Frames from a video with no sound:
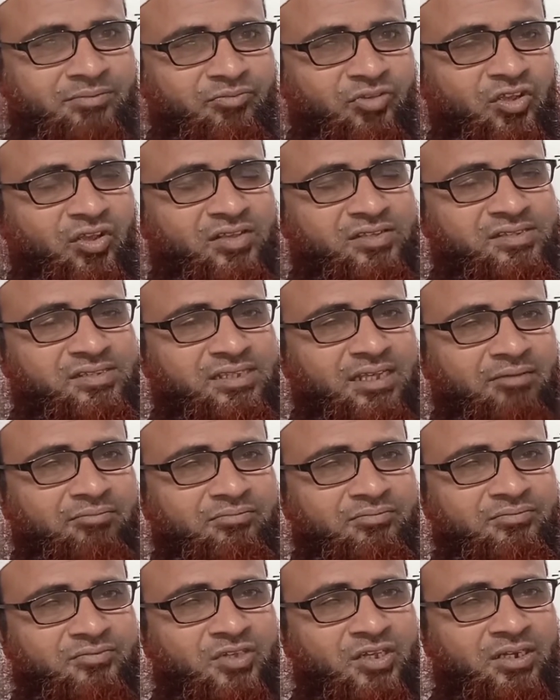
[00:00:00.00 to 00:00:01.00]
because
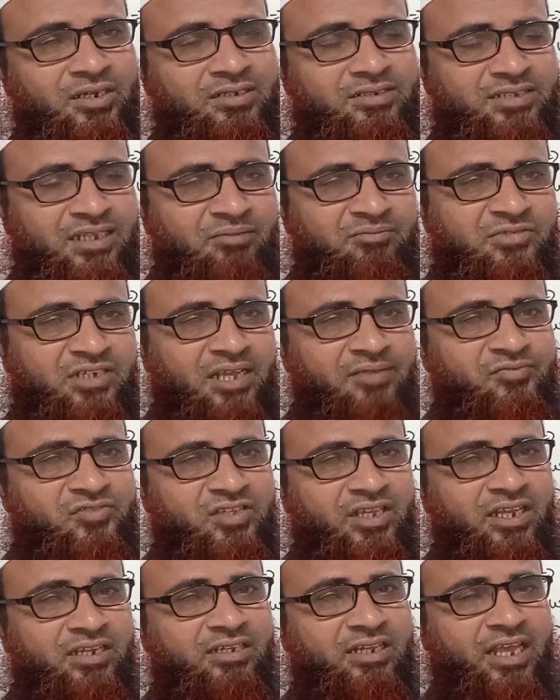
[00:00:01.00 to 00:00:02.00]
sometimes
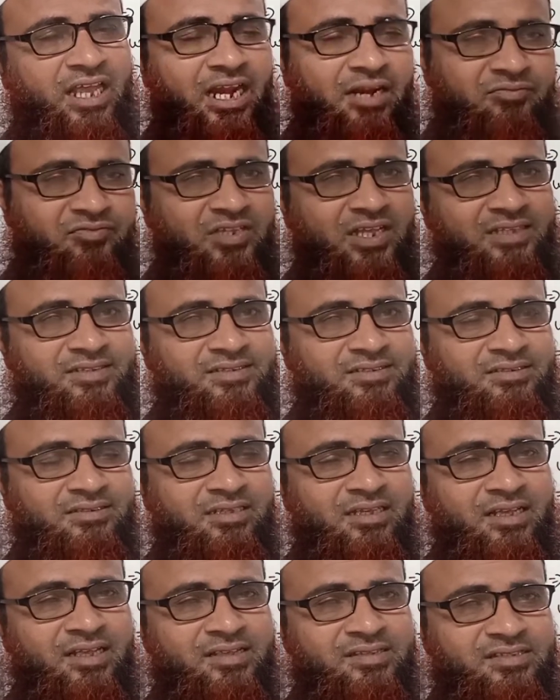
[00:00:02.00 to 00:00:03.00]
it helps us
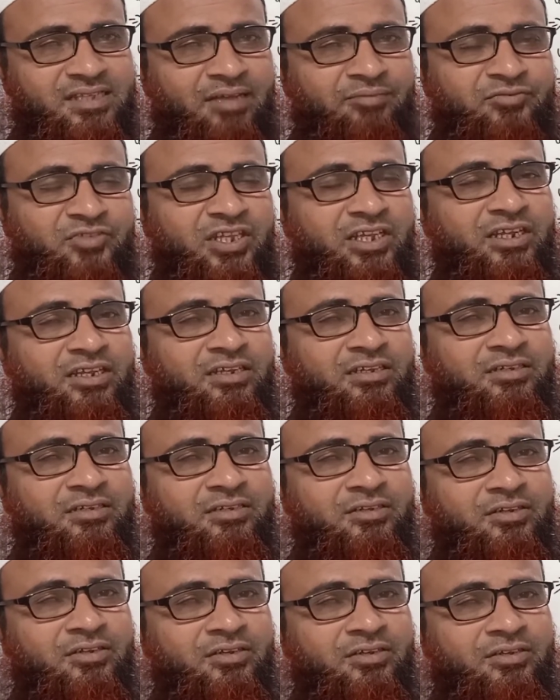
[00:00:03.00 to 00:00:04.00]

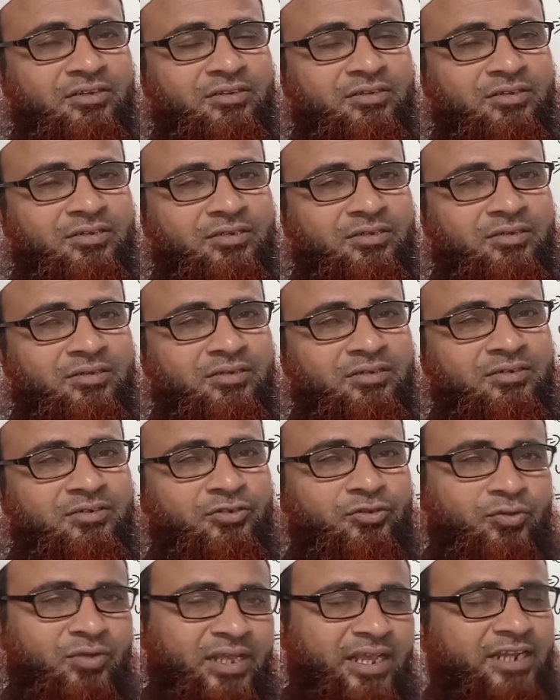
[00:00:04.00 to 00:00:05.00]
something
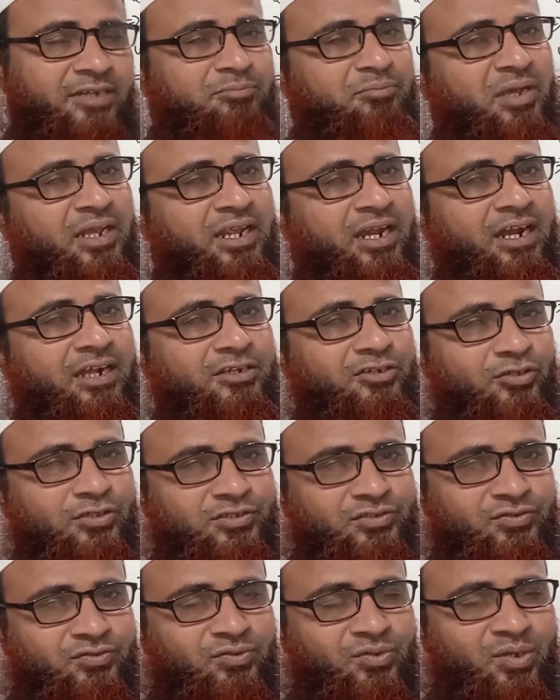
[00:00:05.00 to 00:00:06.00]
to get by heart
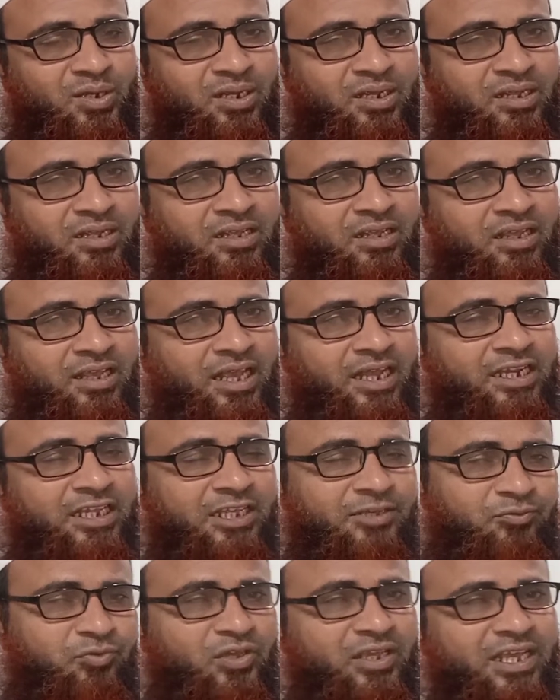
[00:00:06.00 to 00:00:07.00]
also, and
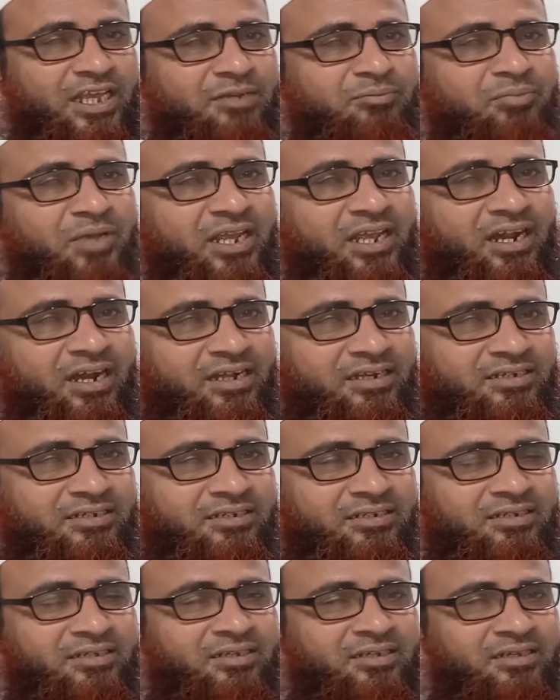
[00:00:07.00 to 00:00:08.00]
if we get by
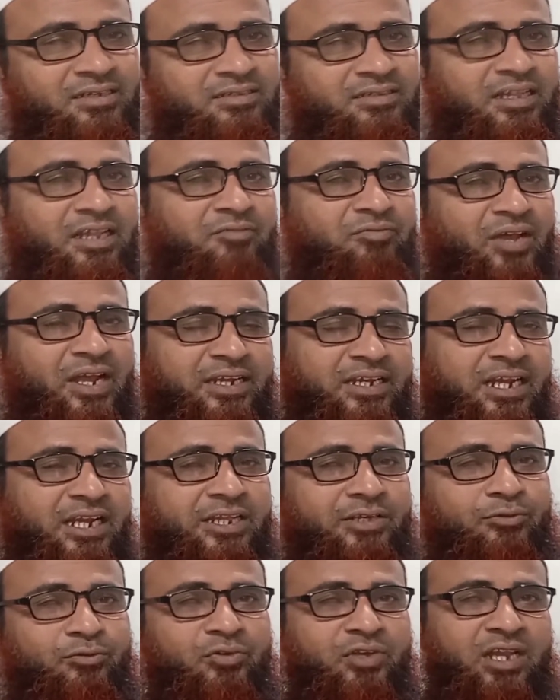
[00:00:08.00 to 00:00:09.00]
heart, then
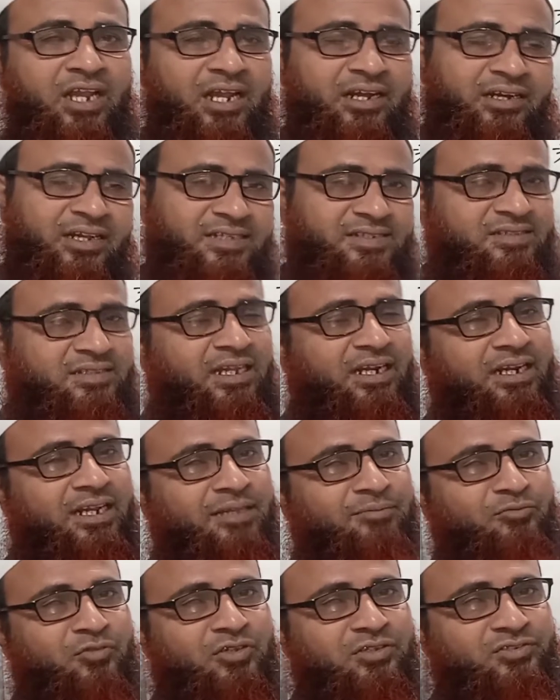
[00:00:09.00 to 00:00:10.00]
finally we will understand
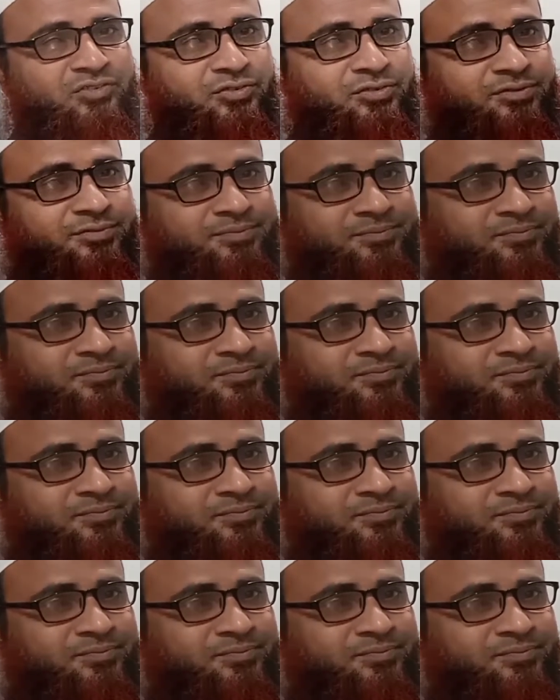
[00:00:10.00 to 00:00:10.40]
them also.